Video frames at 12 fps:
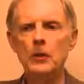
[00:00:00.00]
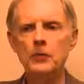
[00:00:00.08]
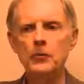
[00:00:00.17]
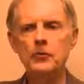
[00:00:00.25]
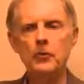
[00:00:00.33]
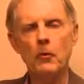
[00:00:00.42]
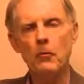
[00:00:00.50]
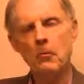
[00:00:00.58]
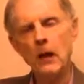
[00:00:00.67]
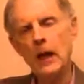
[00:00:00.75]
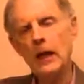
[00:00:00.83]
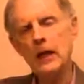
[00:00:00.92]
This is your
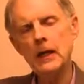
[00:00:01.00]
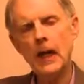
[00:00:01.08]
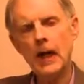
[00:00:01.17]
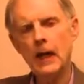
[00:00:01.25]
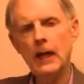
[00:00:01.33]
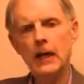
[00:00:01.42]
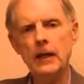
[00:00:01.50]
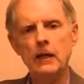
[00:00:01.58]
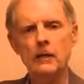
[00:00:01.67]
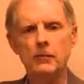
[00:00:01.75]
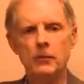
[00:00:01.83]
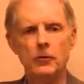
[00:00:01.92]
main headache
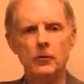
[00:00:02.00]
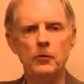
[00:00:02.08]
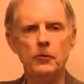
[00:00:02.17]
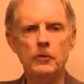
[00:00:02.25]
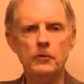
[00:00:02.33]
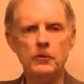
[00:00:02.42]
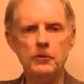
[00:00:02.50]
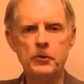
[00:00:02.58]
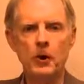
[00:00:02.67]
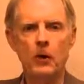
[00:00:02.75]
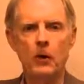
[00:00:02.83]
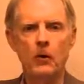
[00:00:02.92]
nerve of the
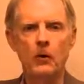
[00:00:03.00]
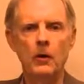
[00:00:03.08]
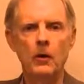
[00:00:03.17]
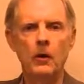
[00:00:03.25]
skull.